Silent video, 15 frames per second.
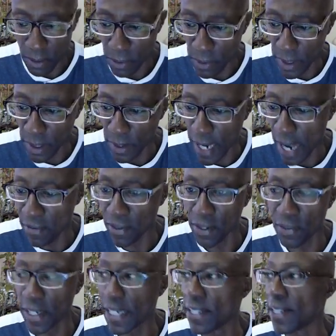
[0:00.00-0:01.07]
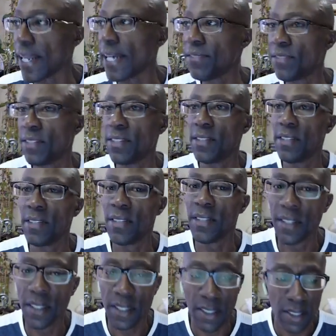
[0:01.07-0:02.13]
We're going to have a great lesson
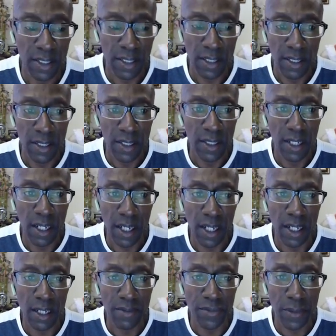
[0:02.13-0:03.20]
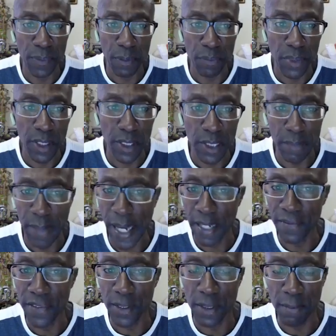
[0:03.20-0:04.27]
um, from the book, The Battle
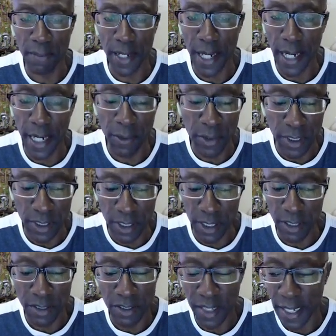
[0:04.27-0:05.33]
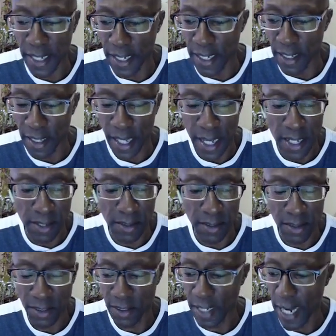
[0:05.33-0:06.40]
for the Mind. We're still studying that
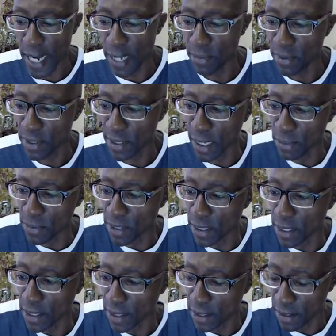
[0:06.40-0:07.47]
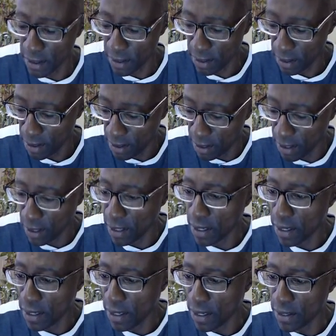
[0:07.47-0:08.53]
same subject.
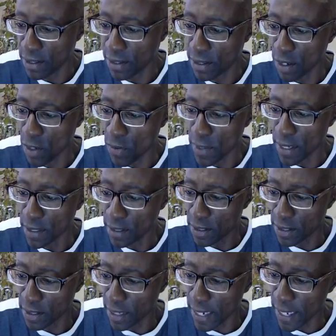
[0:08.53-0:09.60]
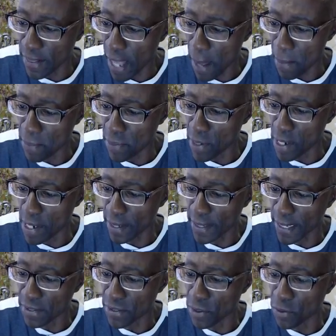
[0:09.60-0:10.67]
There's so much in that book
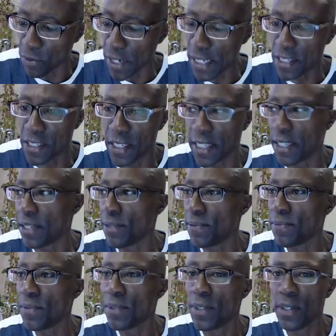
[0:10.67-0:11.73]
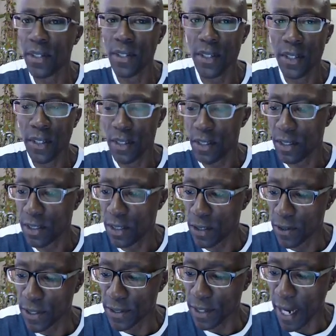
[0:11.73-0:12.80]
that's enriching
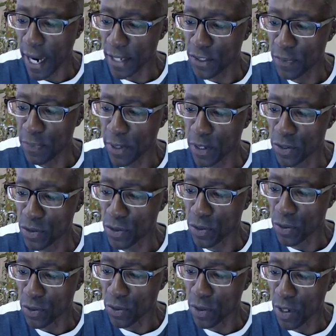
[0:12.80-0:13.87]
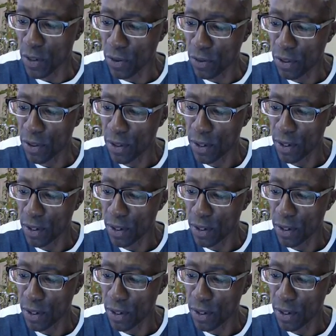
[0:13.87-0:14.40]
to us our spiritual growth.